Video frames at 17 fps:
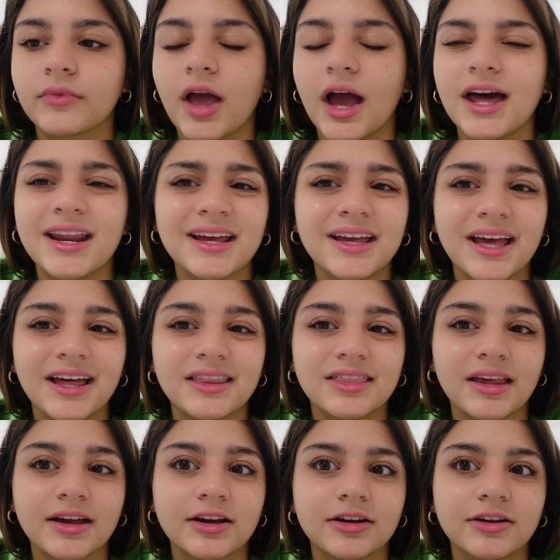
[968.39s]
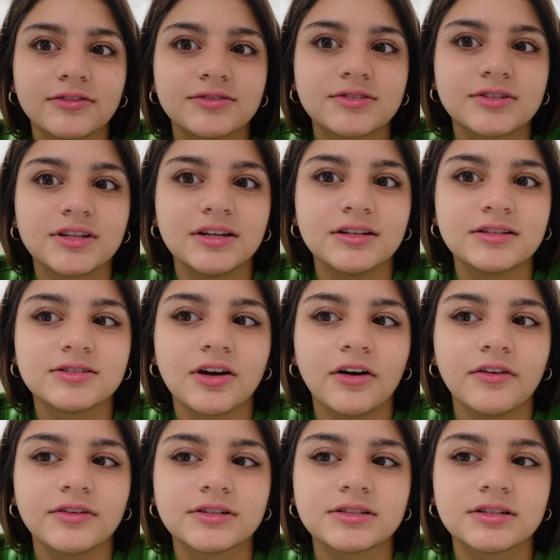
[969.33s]
I didn't get that good of seats,
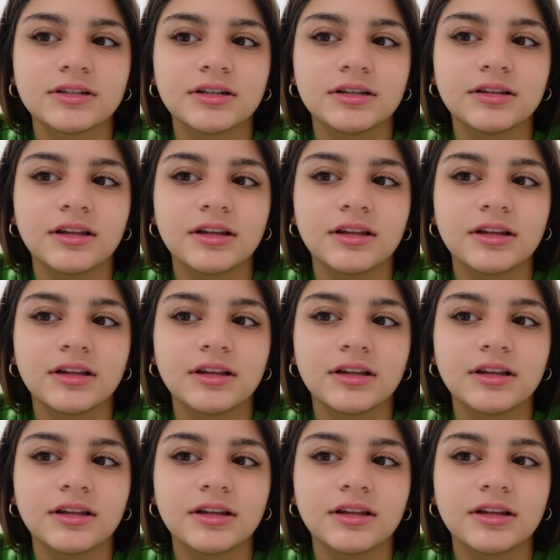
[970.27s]
obviously.